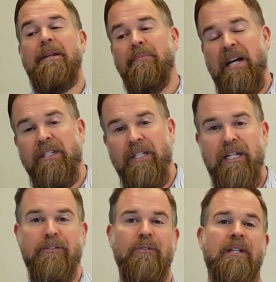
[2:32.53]
and patient
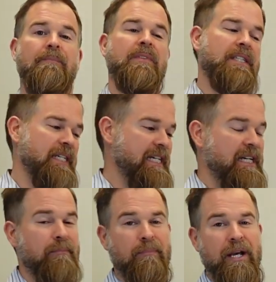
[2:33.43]
history to
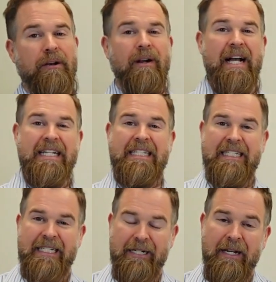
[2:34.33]
get a better
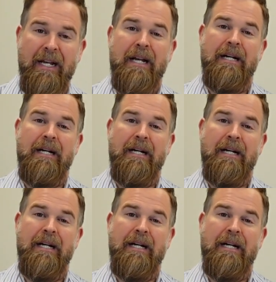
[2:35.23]
idea